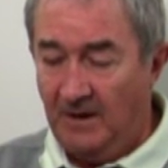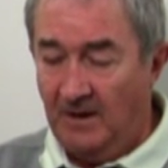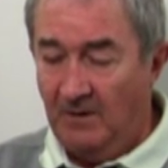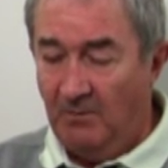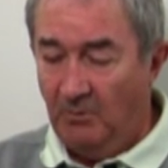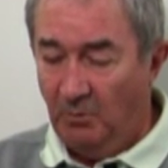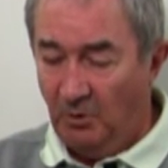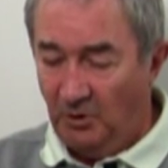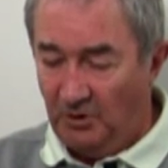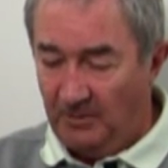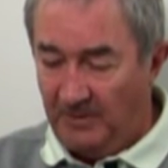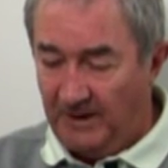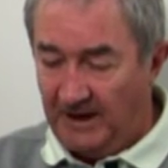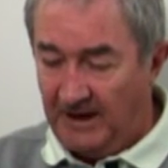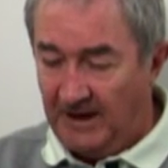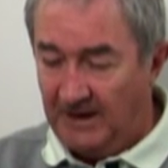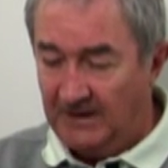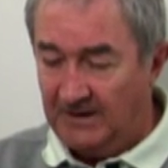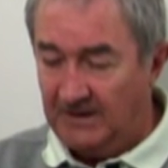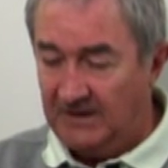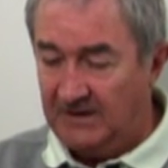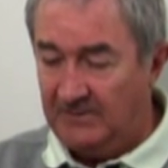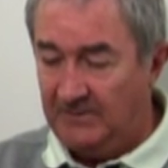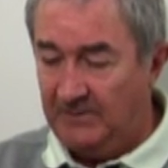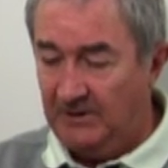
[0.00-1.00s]
Water began
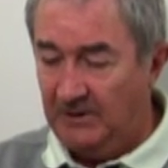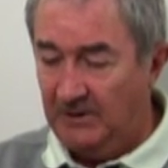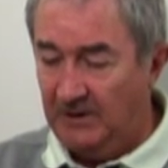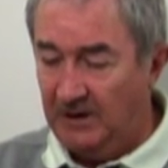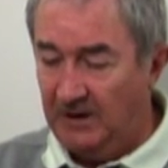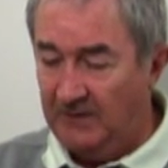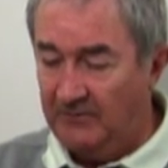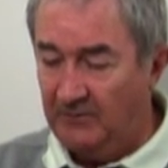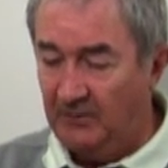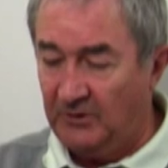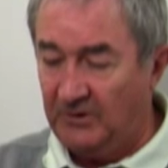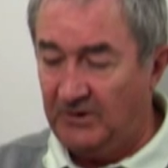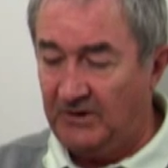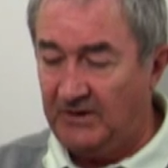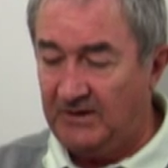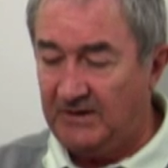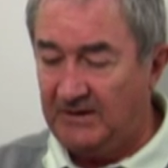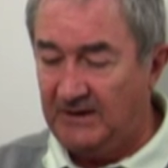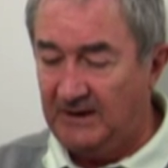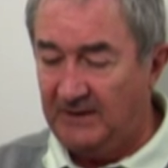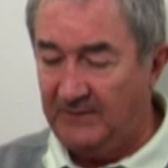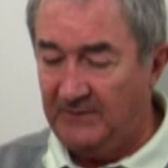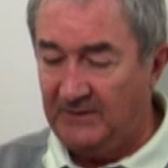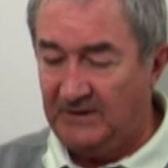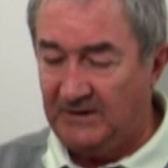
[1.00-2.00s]
to spill over onto the
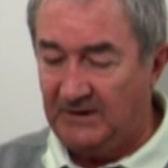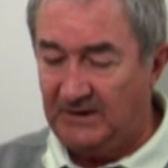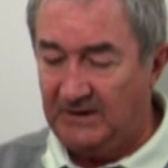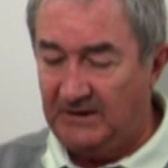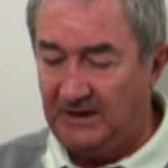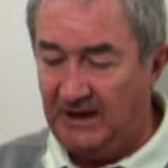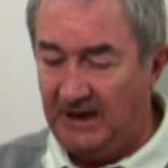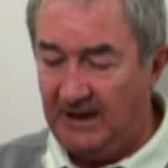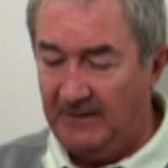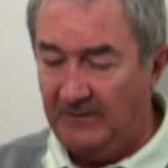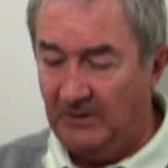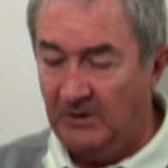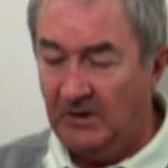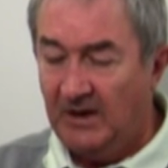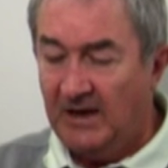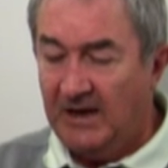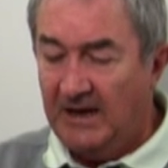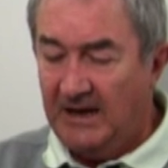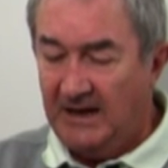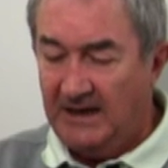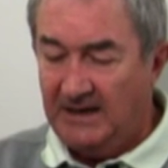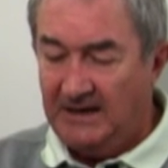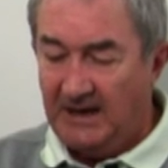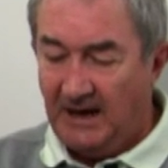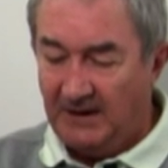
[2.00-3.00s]
surface of the table.
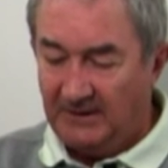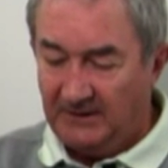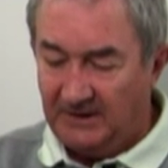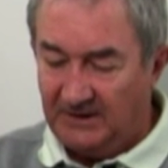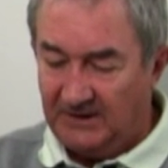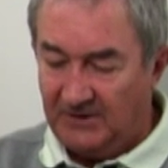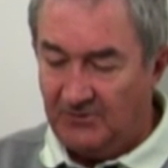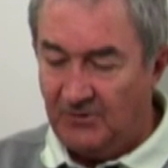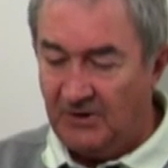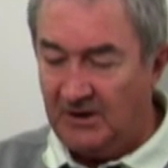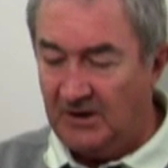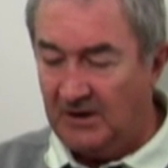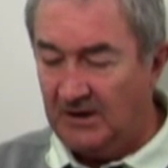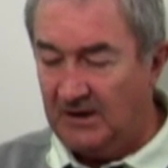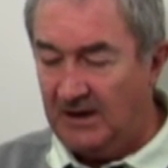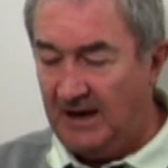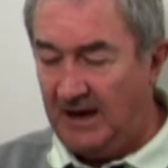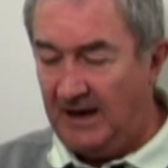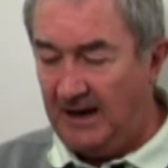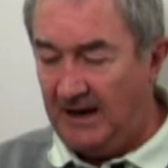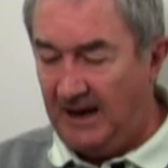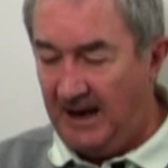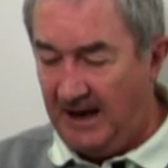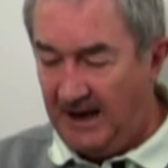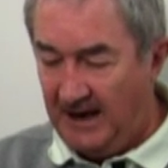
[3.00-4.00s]
He tugged the string
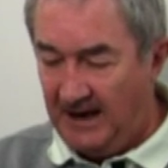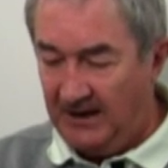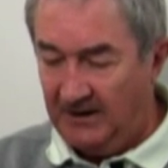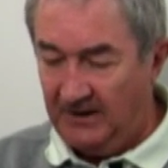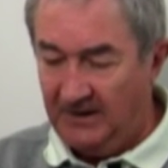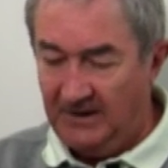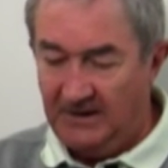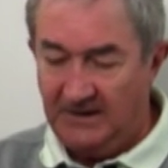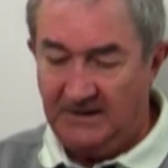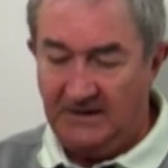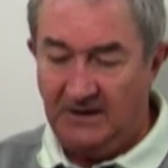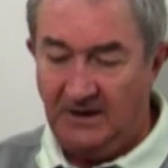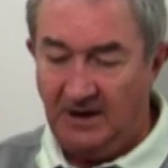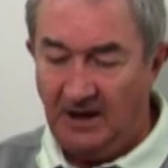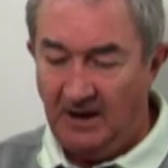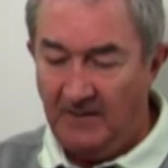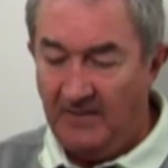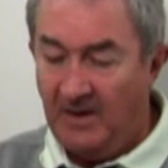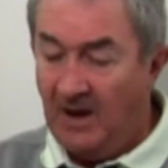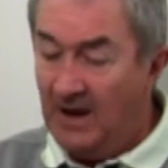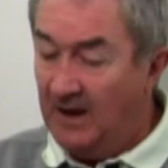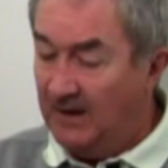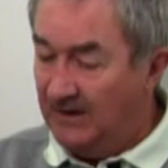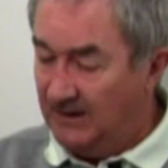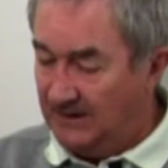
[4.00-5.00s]
again, harder this time.
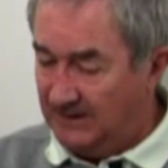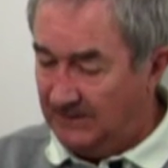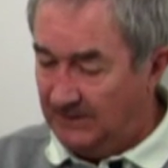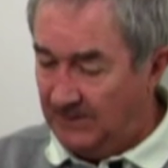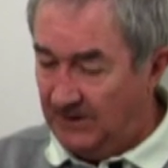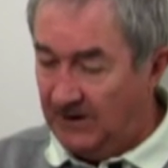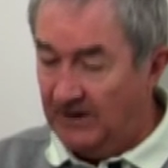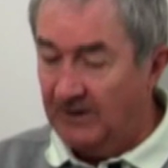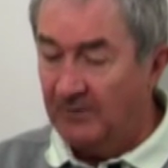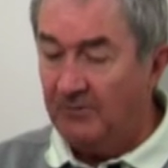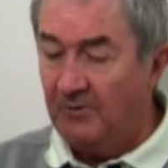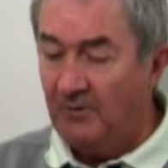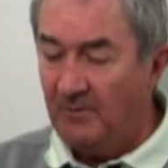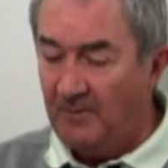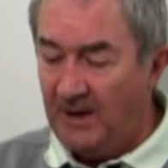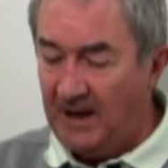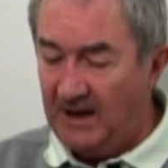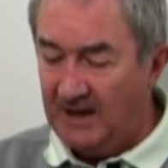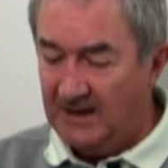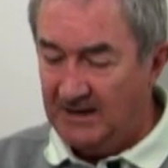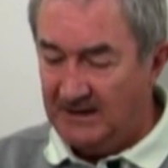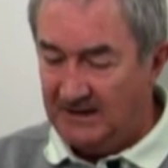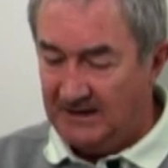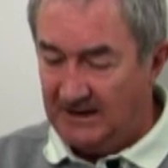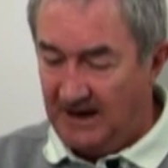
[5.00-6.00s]
The spigot
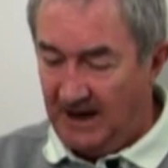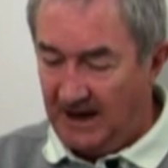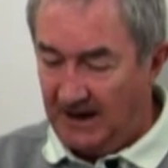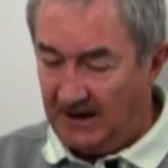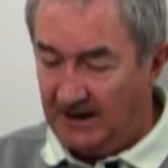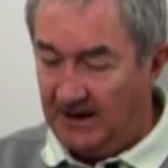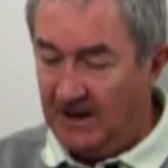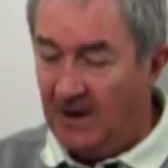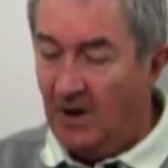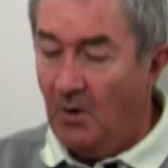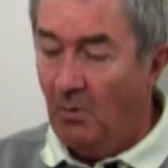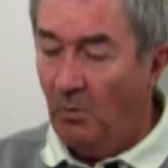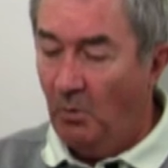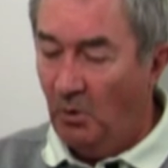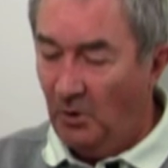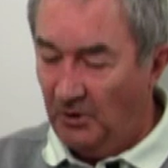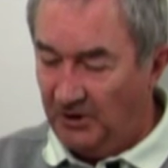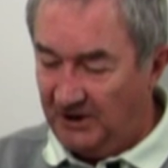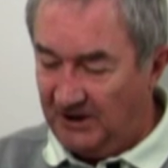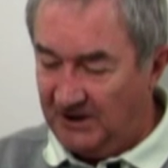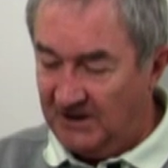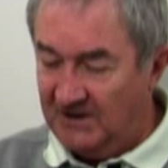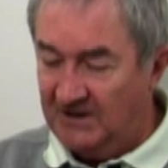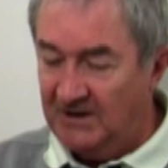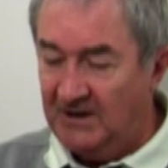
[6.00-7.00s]
remained stuck. Water
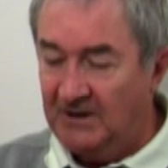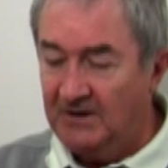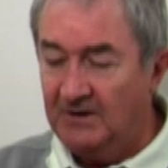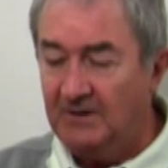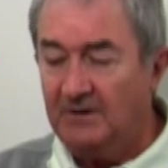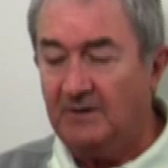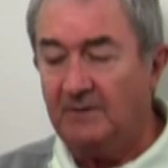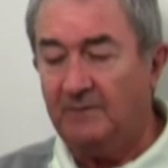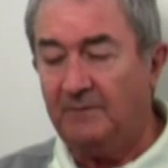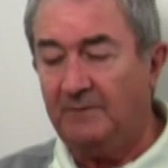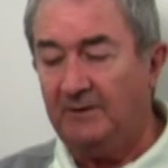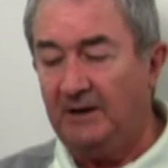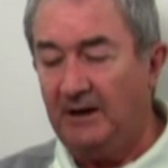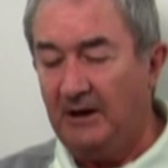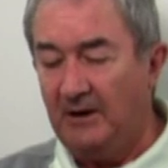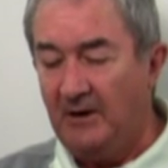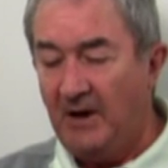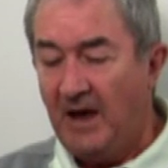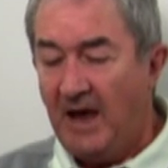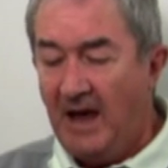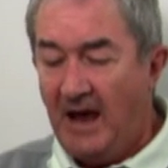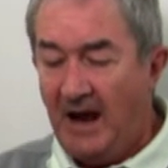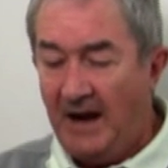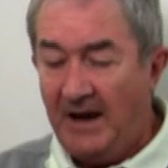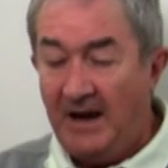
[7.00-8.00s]
continued to flow,
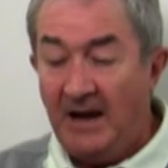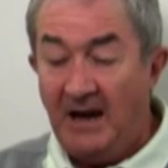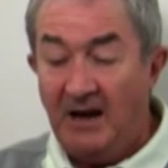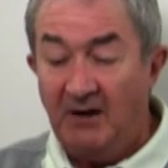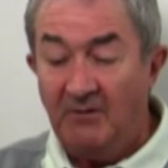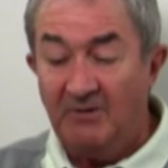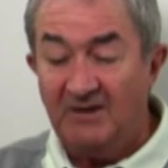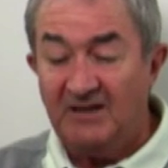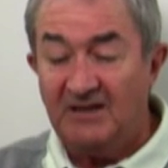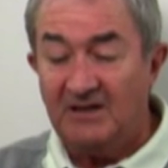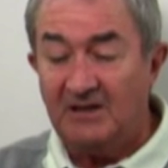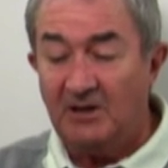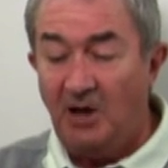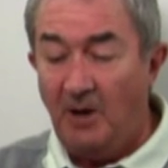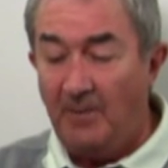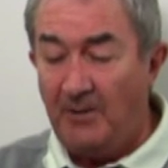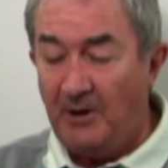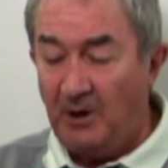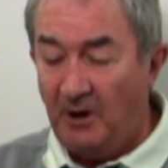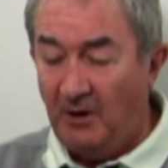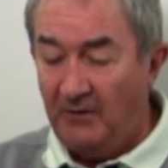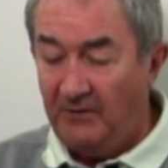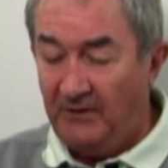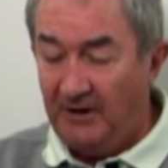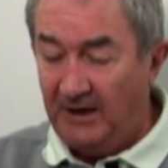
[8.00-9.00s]
and now it was slopping
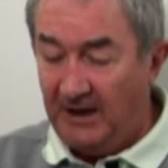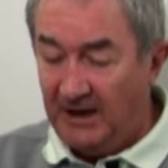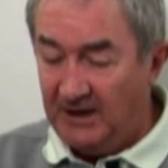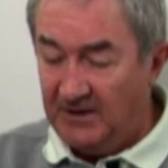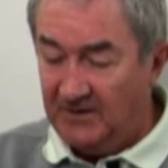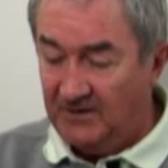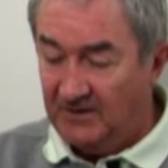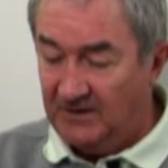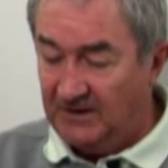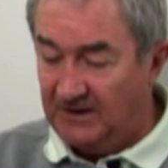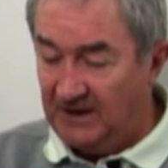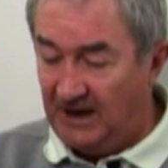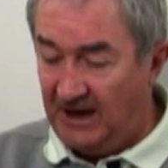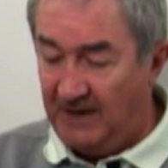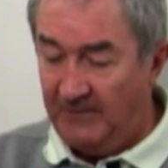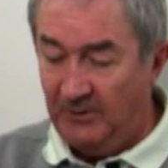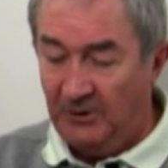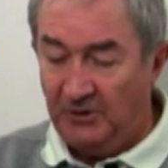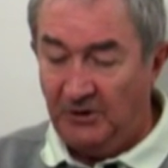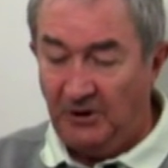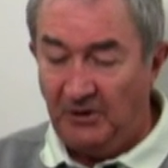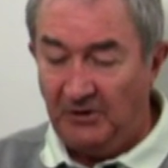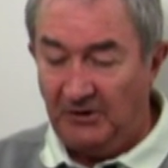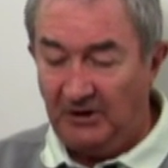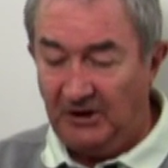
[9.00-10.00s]
off the edge of the table
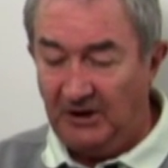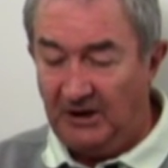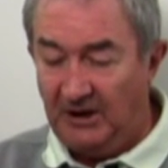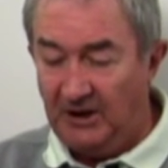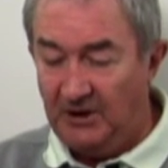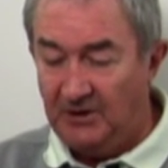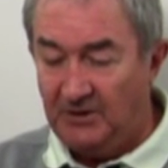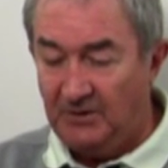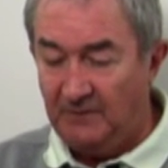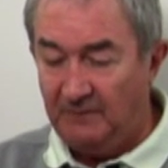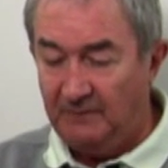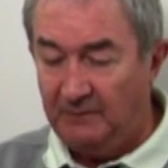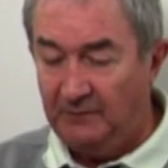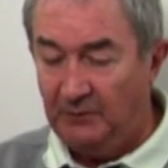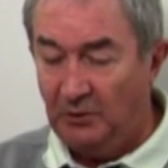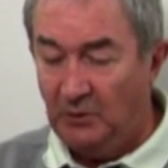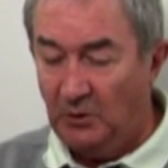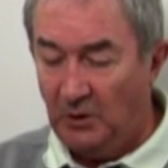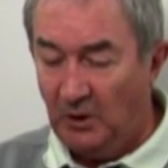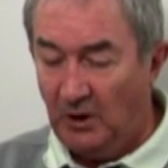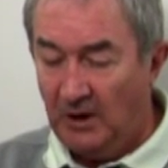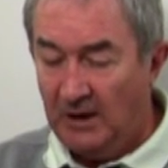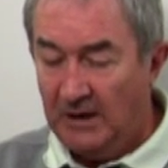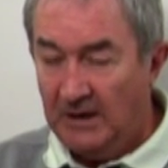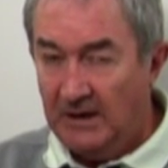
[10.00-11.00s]
and onto the kitchen
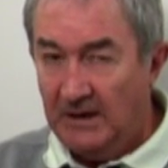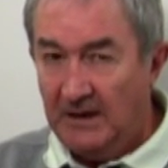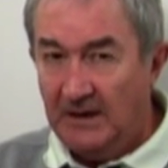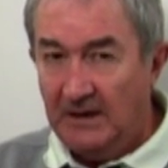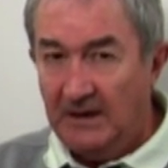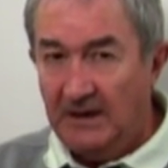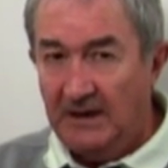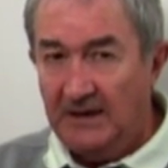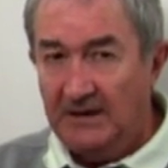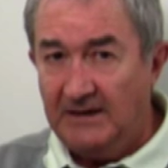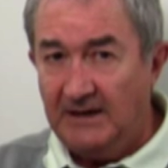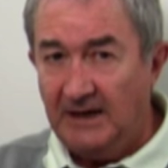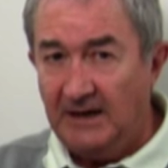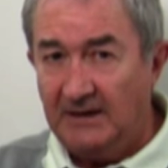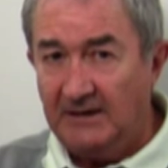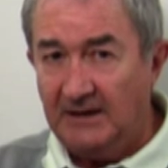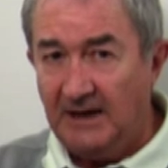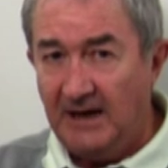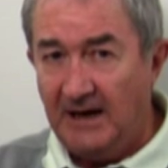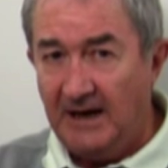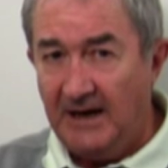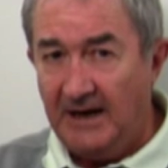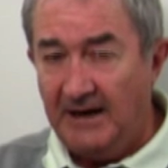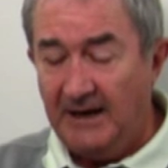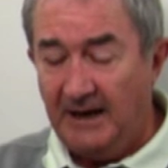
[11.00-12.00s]
floor. He tugged
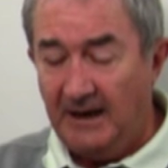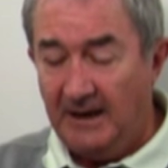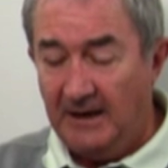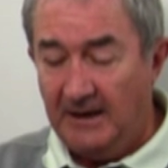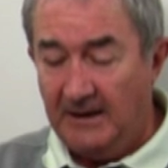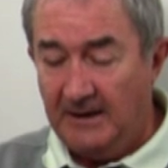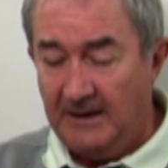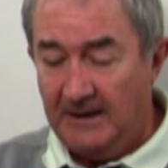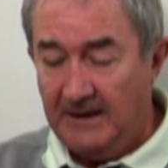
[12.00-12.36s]
harder.